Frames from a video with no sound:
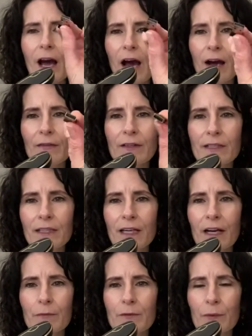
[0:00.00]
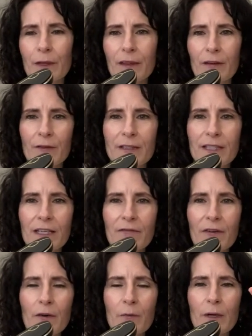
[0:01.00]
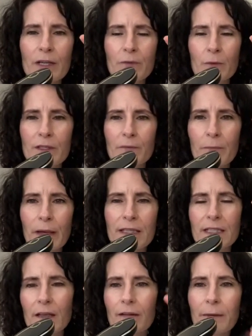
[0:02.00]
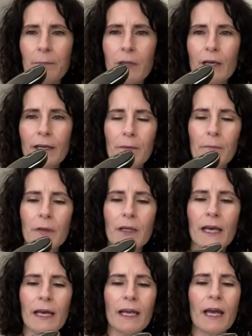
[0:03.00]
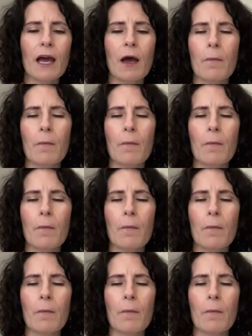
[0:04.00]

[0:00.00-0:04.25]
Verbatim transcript: Obviously, it comes with the receiver, which was basically plug and play,